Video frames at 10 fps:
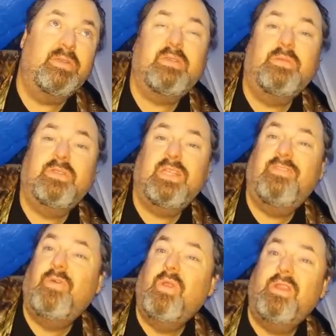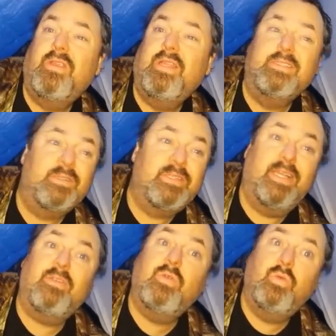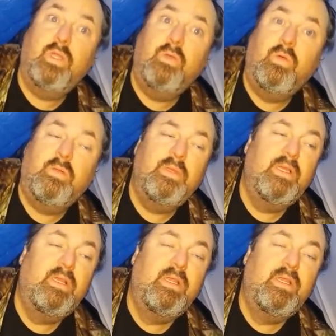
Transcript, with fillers: so it's almost like 40 degrees, so it's like really warm,